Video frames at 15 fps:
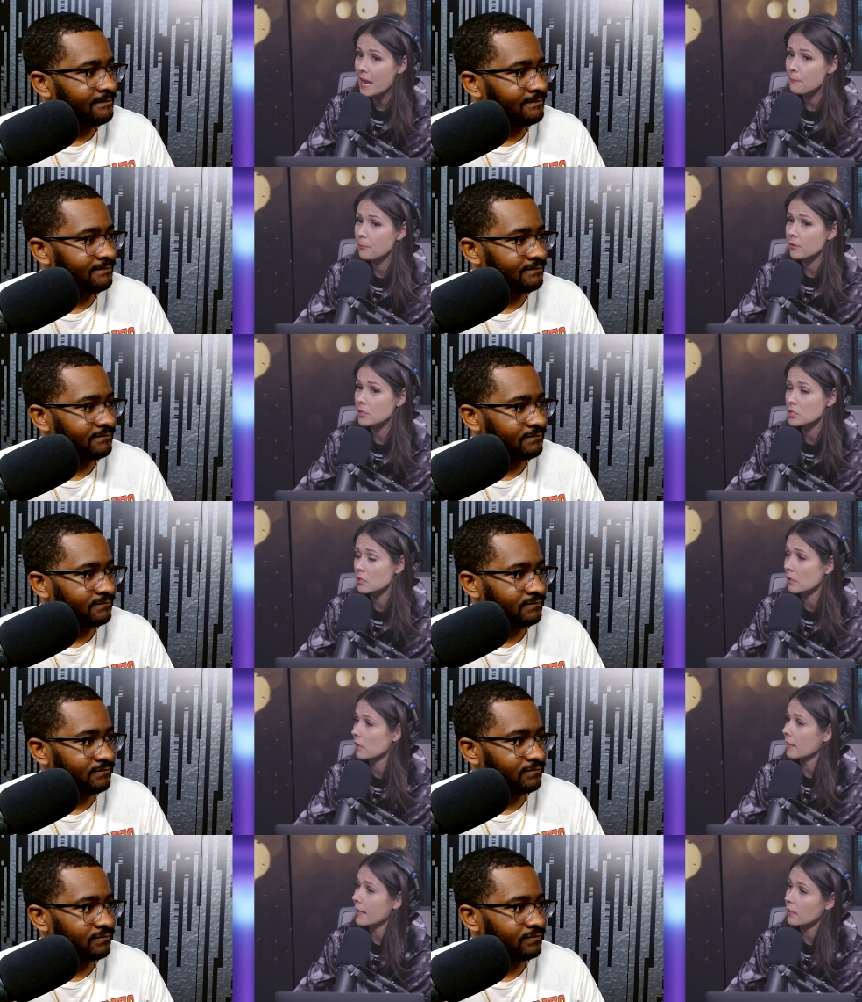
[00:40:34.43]

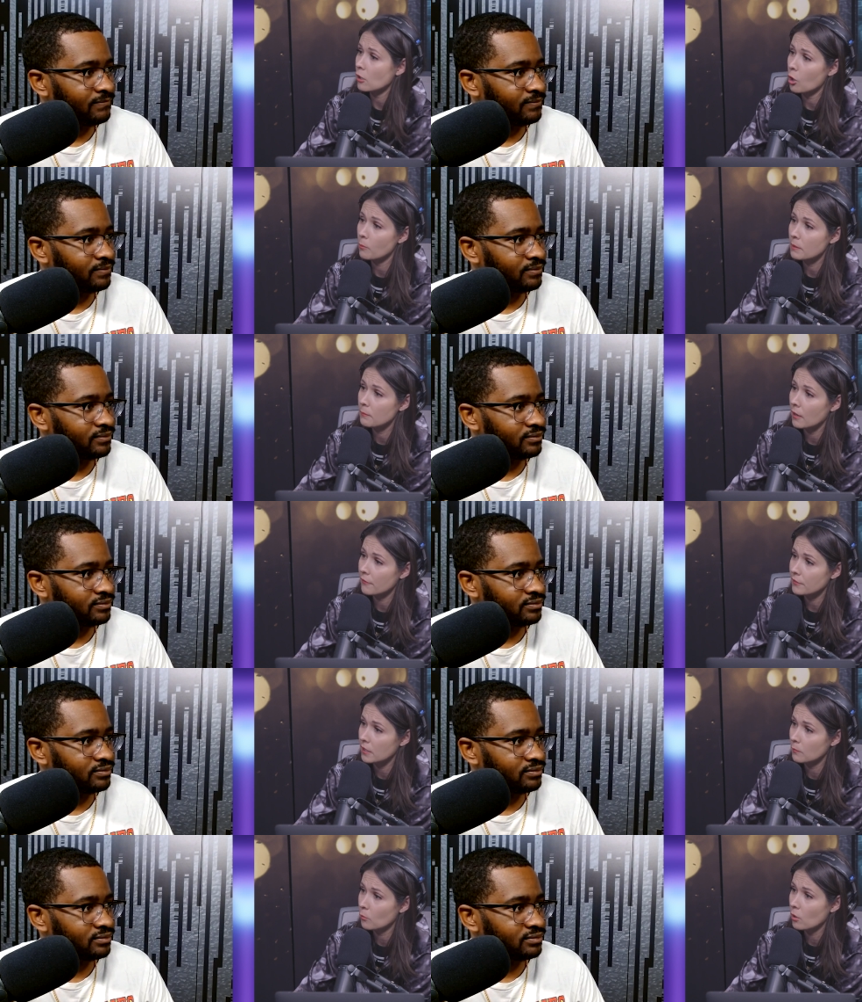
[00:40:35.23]
Speaker 1: personally like Kobe
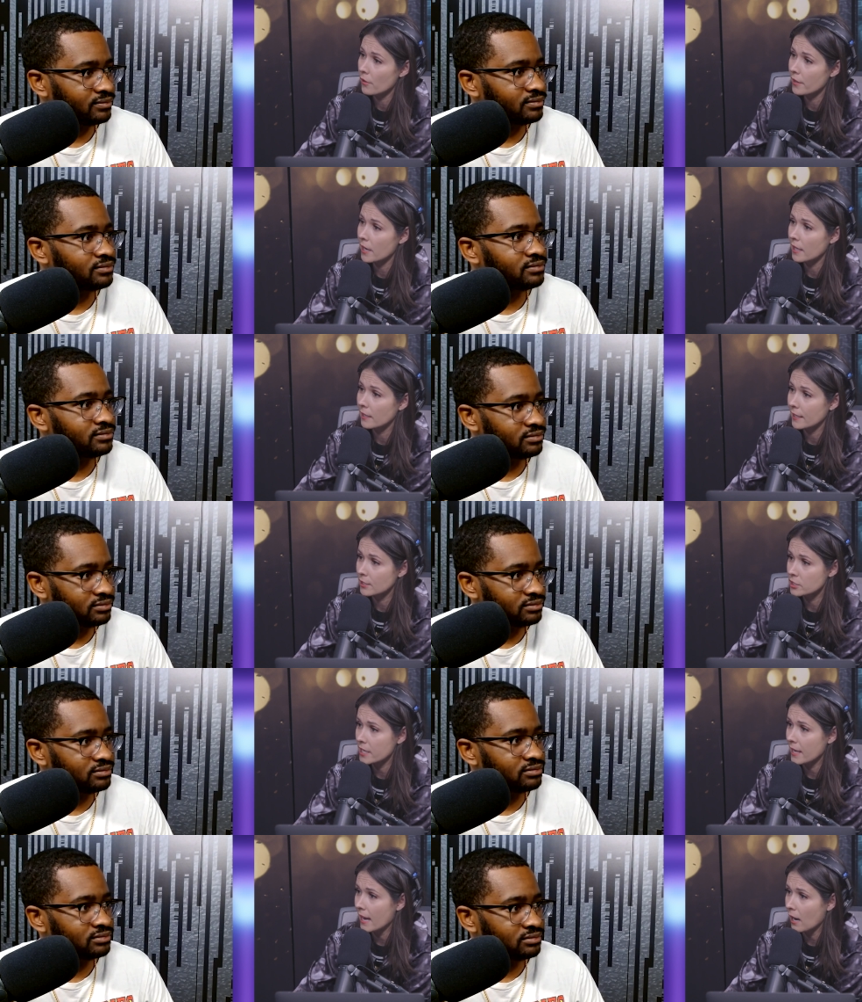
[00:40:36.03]
Buffkin more than I like
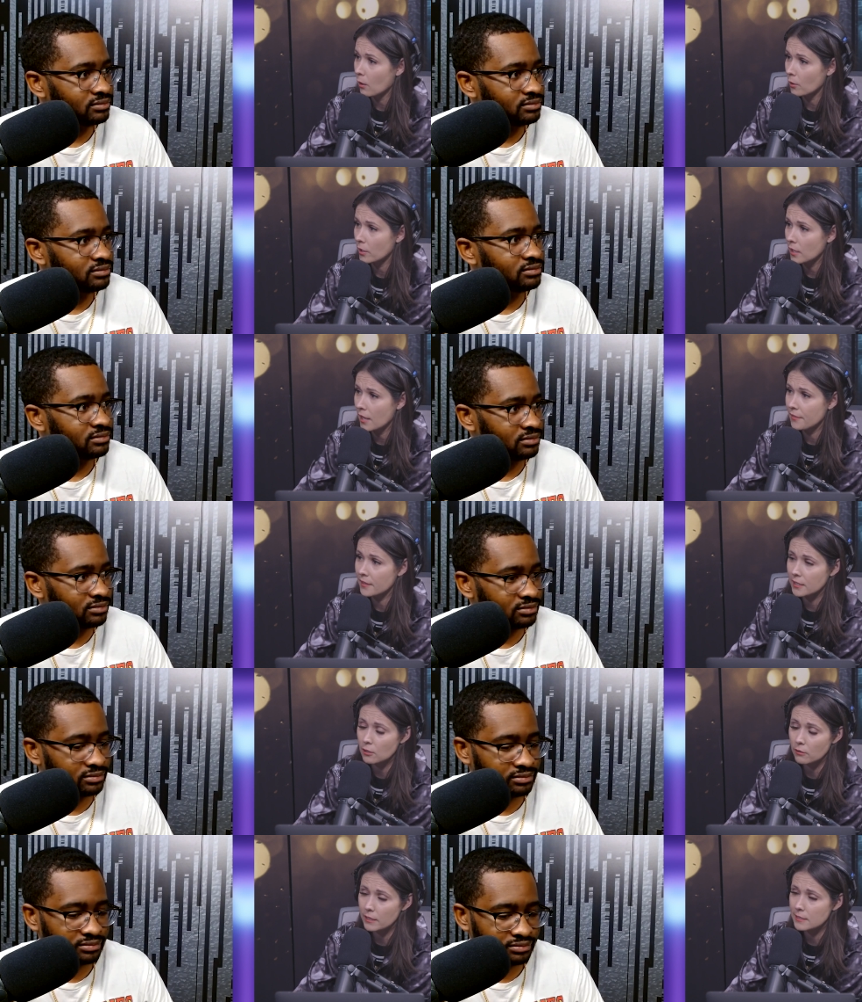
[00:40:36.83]
Jett Howard. I
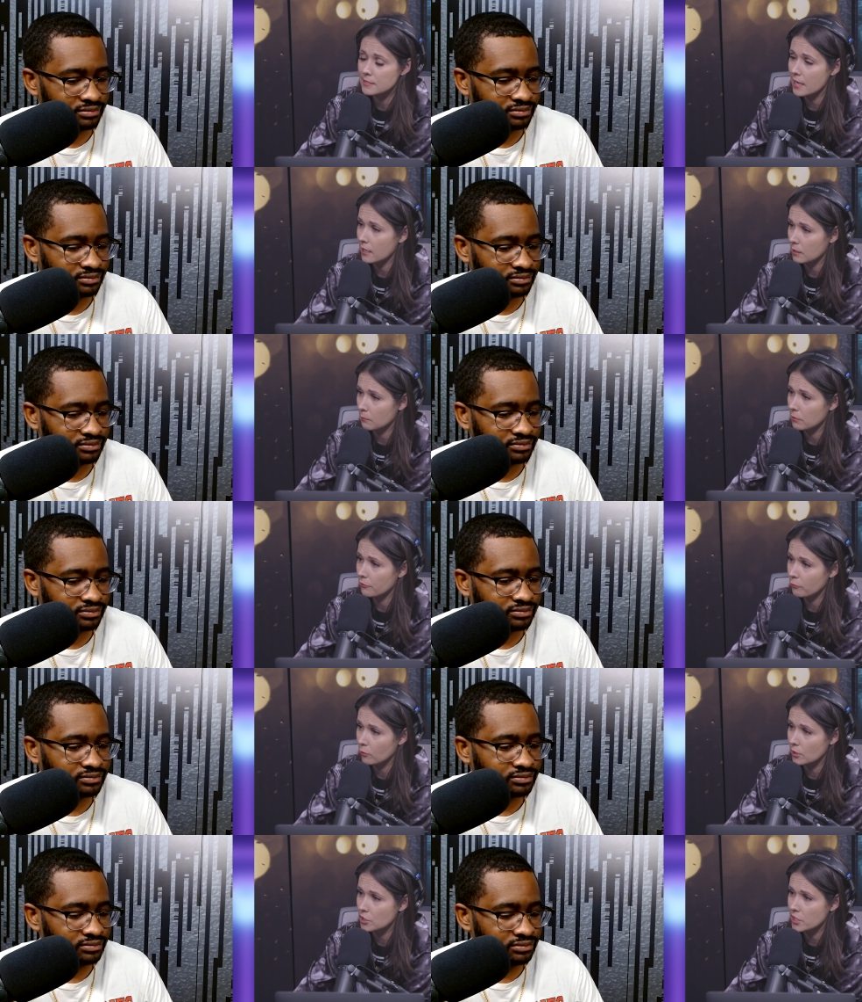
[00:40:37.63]
think mm-hmm. he'll get taken
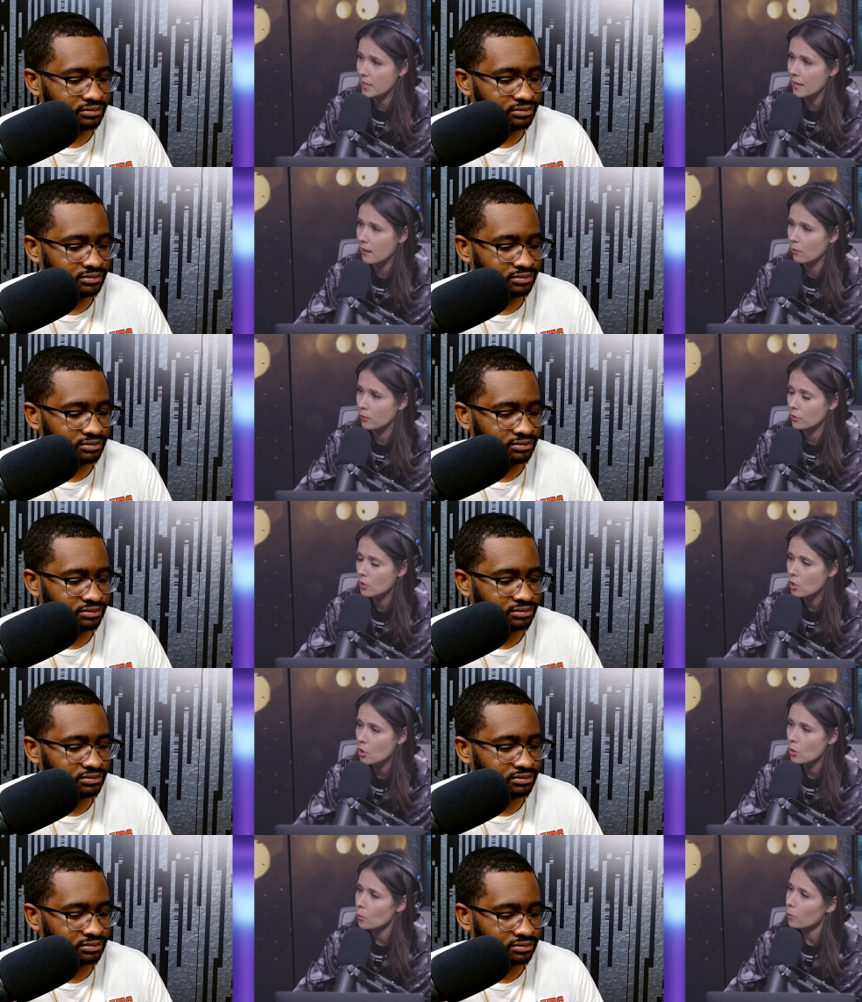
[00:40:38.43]
before Jett Howard.
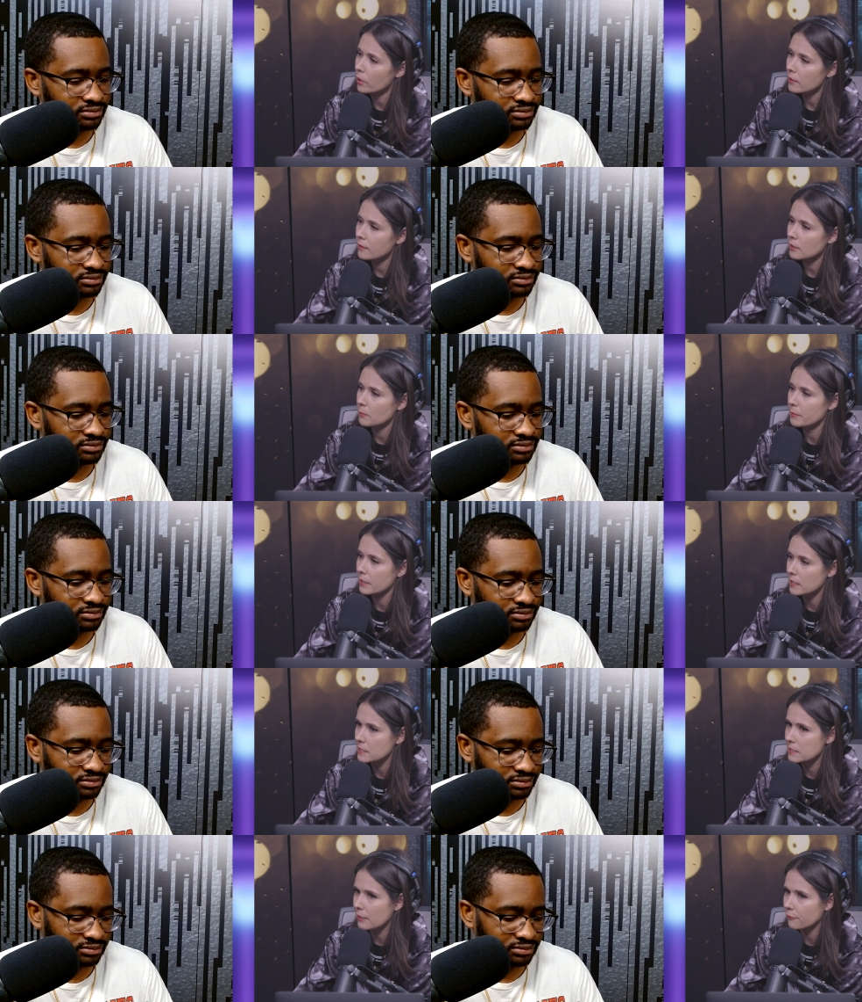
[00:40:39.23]
What do you think the
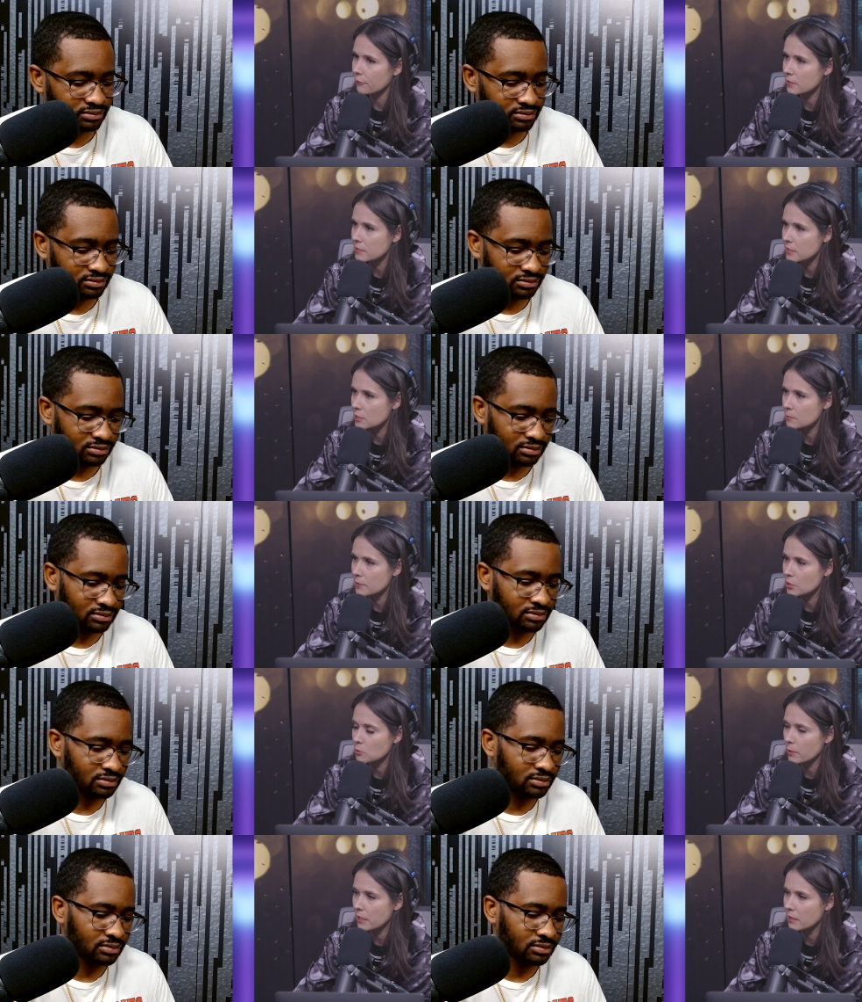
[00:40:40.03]
biggest difference is
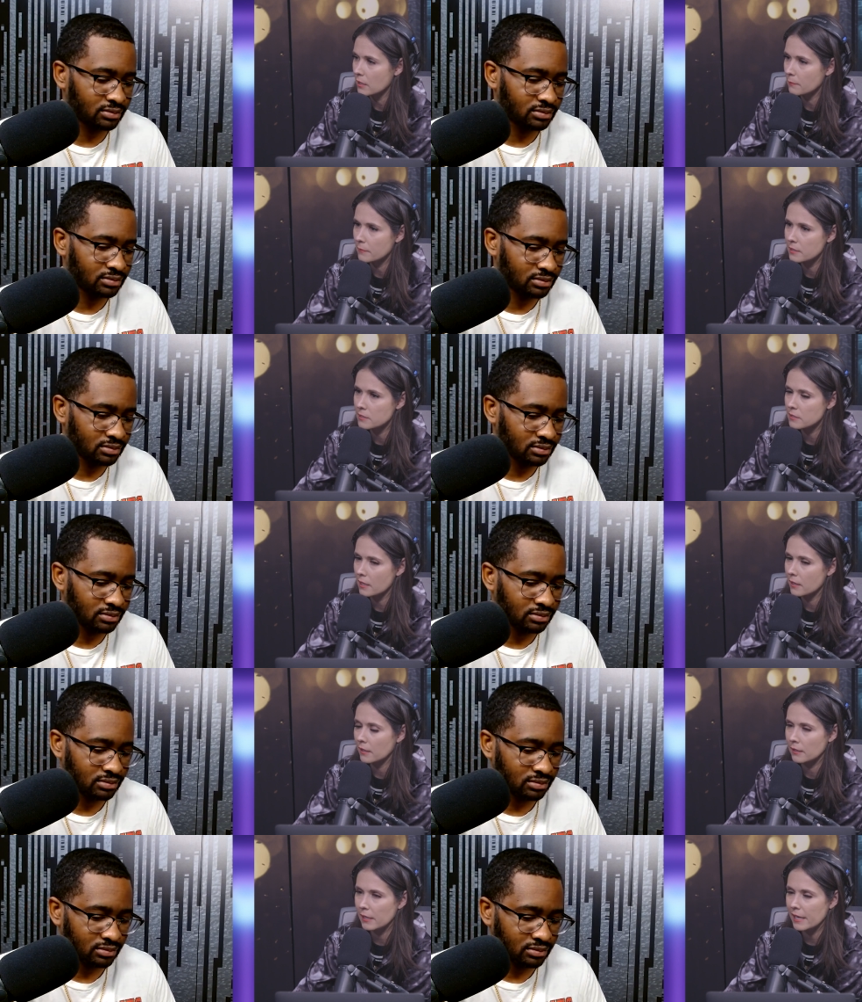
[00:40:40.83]
between them
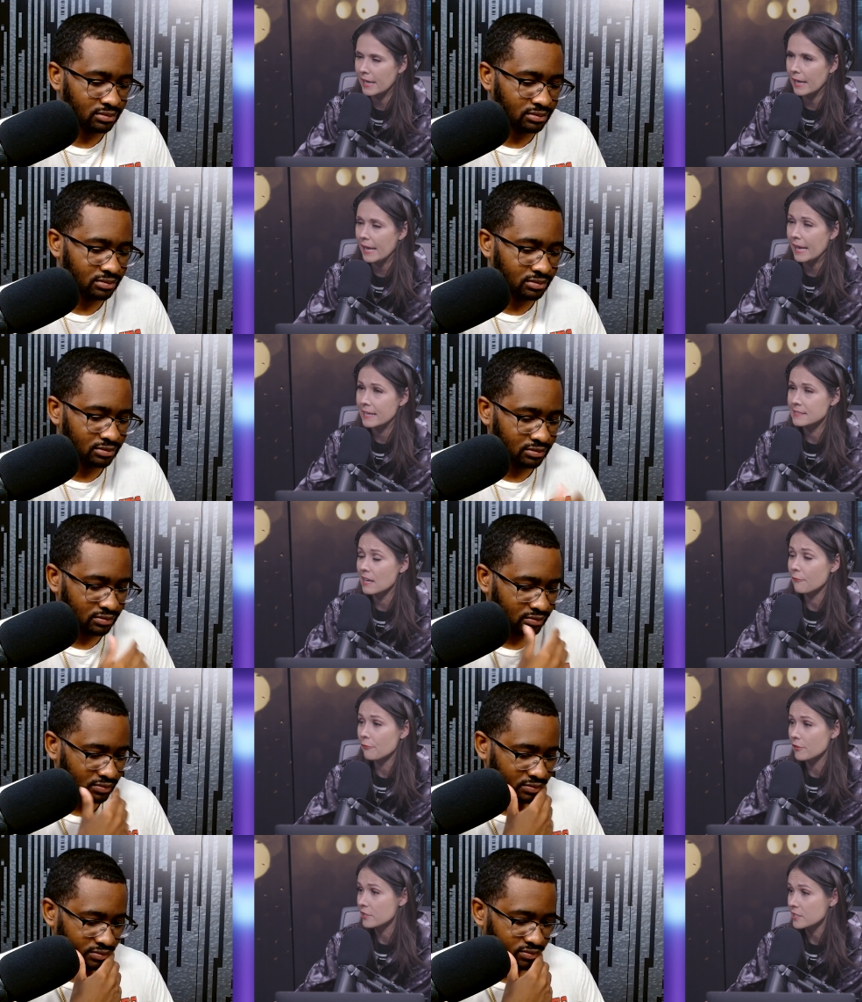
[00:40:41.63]
instead
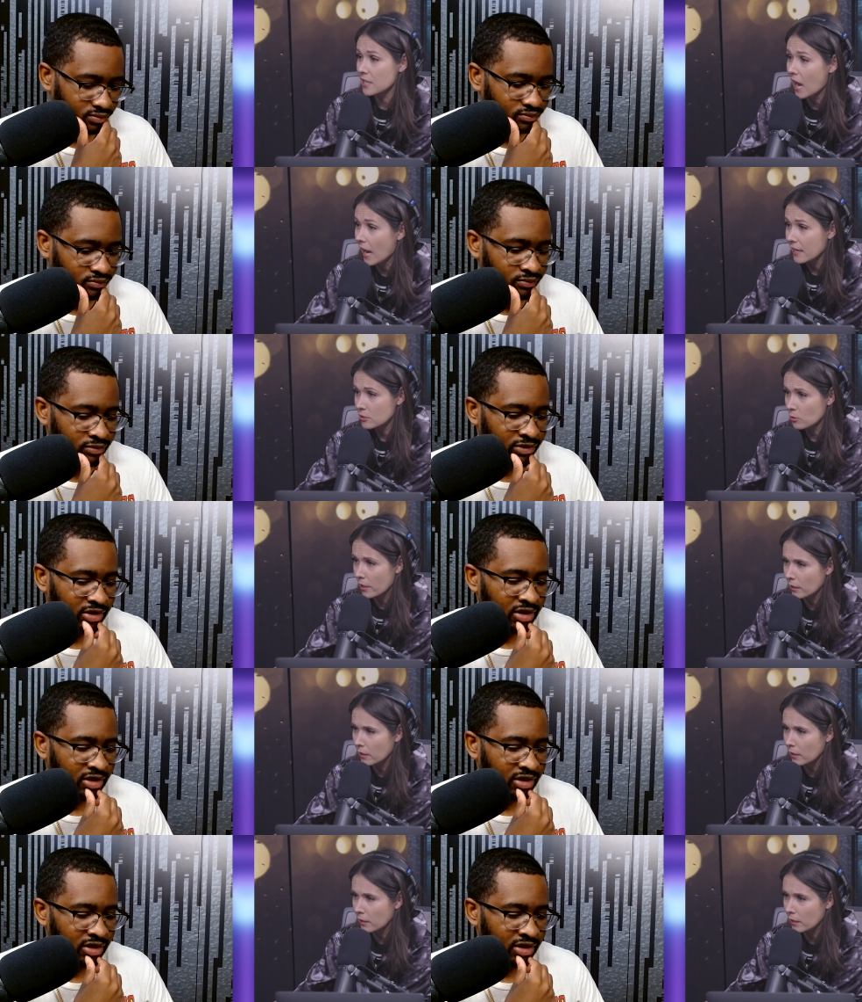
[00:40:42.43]
except for the size, right?